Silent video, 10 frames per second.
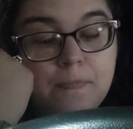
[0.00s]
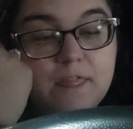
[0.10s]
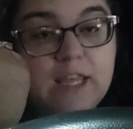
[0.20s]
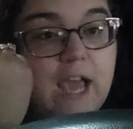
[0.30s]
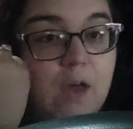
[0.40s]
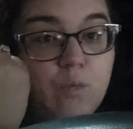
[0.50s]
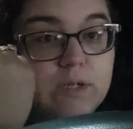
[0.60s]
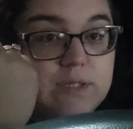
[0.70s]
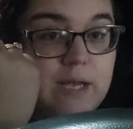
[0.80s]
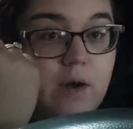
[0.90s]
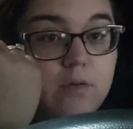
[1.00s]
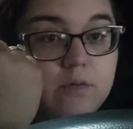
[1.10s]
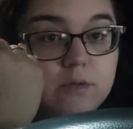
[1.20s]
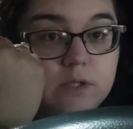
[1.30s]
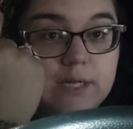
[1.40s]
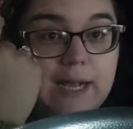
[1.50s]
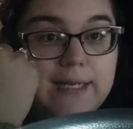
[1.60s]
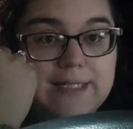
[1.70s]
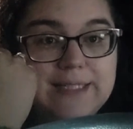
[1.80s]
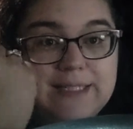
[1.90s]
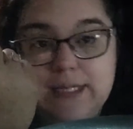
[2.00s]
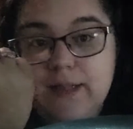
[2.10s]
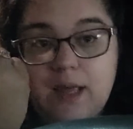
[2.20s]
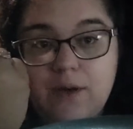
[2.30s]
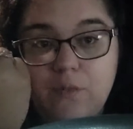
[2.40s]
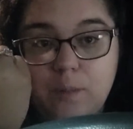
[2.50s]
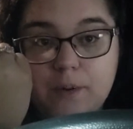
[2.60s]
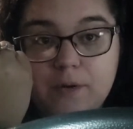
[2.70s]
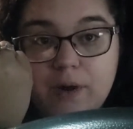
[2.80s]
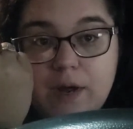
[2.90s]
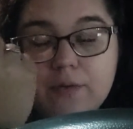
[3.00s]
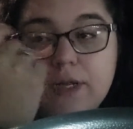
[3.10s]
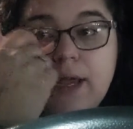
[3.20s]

the odd ones out. You're not going to see a lot of women around.